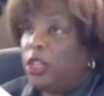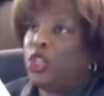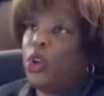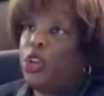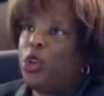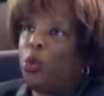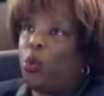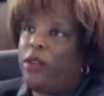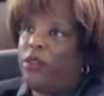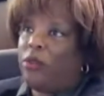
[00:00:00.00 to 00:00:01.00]
Showing you the
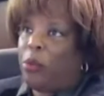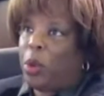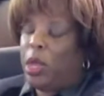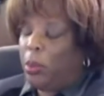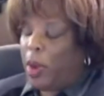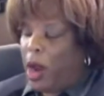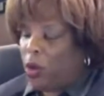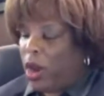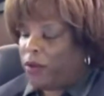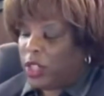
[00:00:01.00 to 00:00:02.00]
waiver of appeal
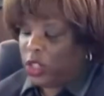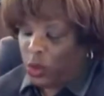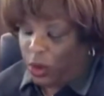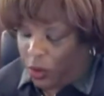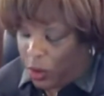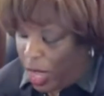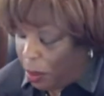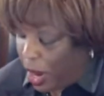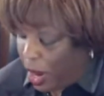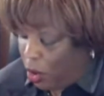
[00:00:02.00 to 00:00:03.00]
paragraph. Did you review
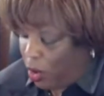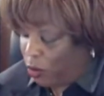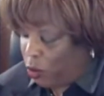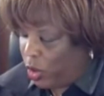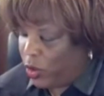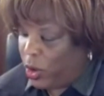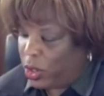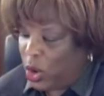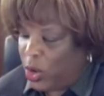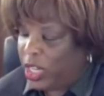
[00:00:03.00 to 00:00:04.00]
that paragraph with your
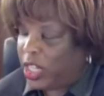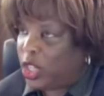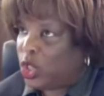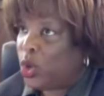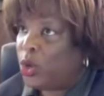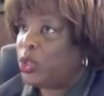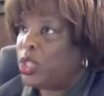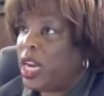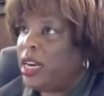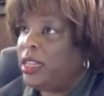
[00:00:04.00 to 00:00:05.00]
attorney? Did you
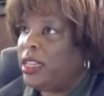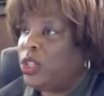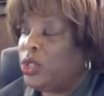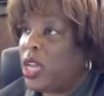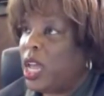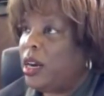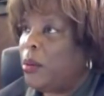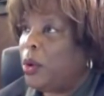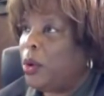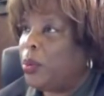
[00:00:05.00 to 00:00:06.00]
understand it? Did you sign it
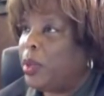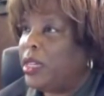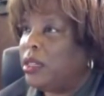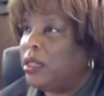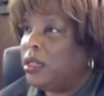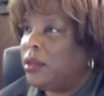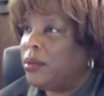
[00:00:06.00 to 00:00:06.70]
in both places?